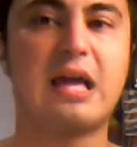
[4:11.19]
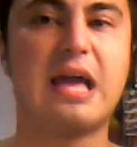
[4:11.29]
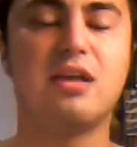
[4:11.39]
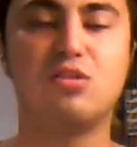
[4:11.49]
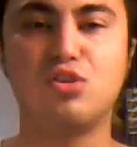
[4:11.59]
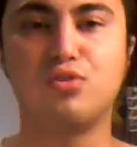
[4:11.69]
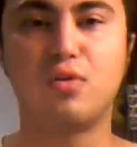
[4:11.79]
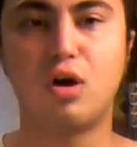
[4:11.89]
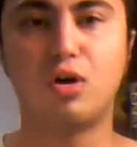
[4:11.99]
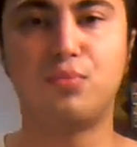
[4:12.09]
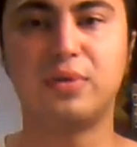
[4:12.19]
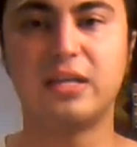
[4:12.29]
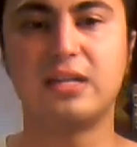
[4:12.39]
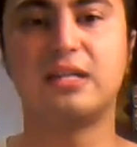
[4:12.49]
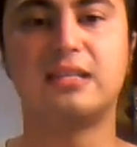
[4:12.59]
A New Hope
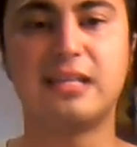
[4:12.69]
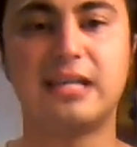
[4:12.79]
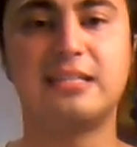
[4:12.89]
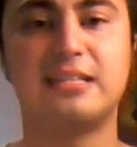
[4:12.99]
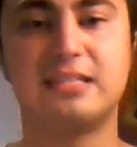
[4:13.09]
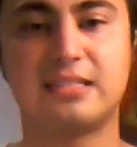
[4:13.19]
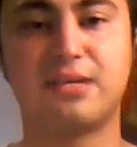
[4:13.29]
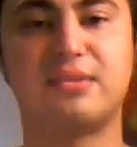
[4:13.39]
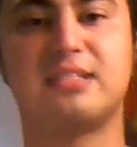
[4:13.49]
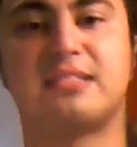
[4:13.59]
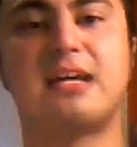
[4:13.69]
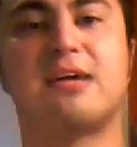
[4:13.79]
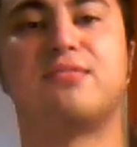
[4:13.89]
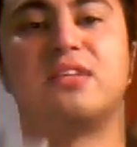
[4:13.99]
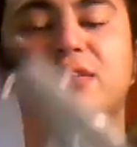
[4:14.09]
in
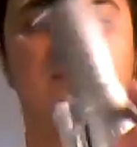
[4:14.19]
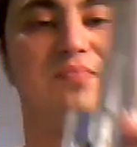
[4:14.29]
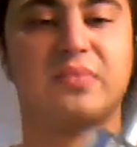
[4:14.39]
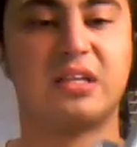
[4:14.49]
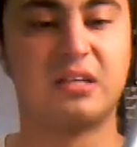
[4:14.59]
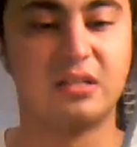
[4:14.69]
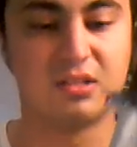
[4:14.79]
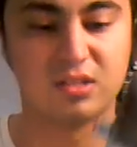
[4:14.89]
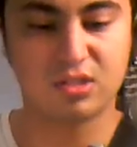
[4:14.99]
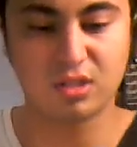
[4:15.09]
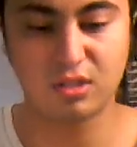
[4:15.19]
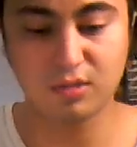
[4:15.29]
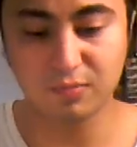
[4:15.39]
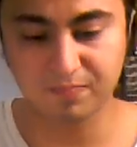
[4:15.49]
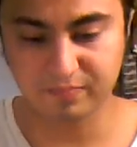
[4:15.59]
1977. So